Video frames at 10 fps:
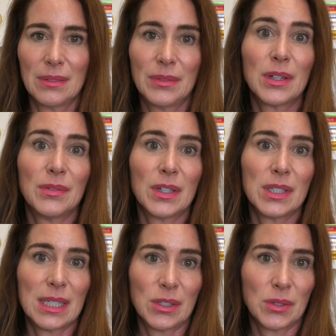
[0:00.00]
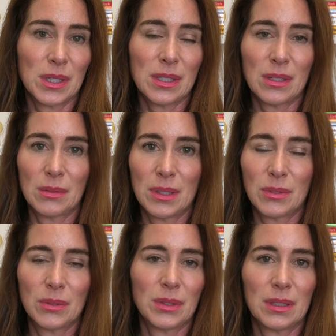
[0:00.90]
very, very dangerous. So
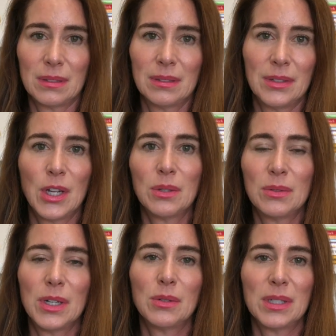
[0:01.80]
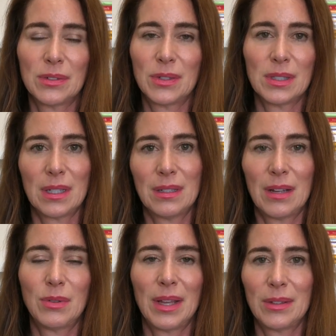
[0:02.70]
there's no difference.
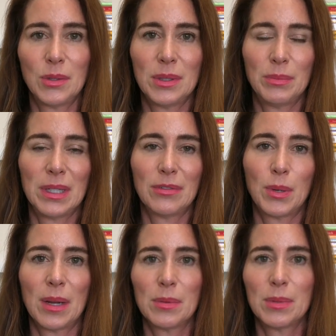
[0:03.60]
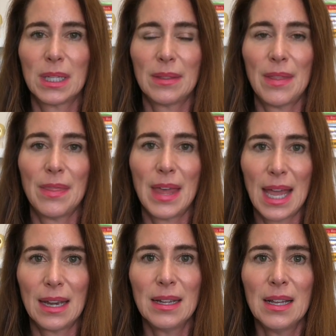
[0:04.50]
I'd rather you eat beef probably than
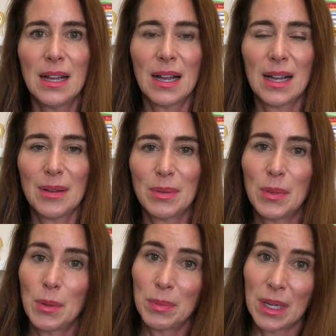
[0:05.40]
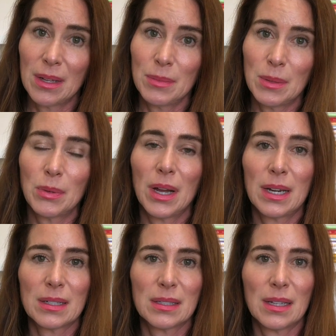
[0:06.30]
that. But the Beyond Meat
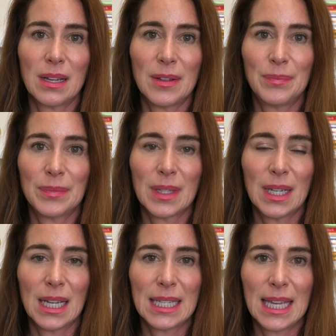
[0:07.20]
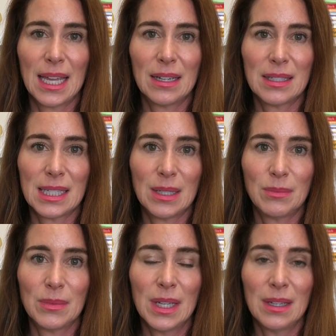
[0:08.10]
products, again,
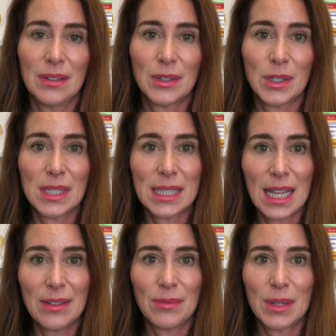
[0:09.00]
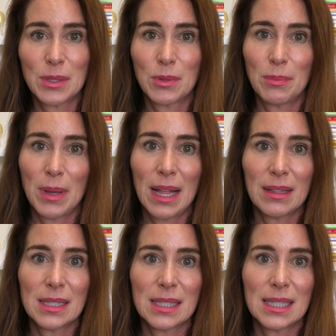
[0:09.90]
seem very safe, much more
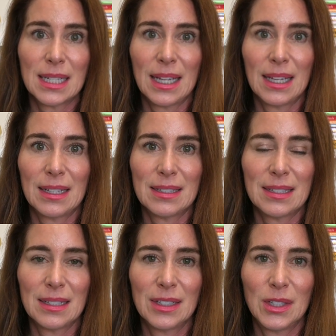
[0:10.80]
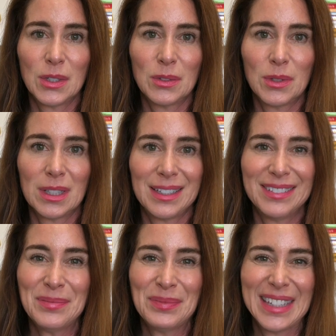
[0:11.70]
balanced, and you can
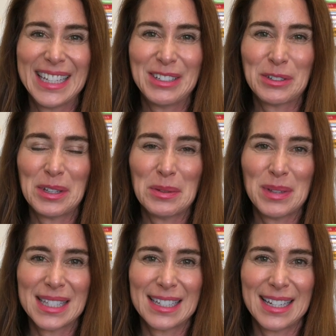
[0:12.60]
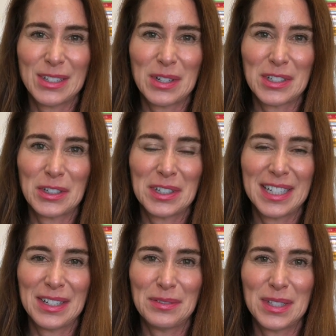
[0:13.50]
really enjoy them as a nice
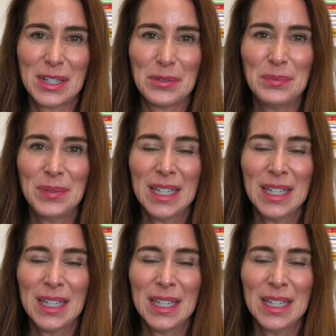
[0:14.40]
alternative. So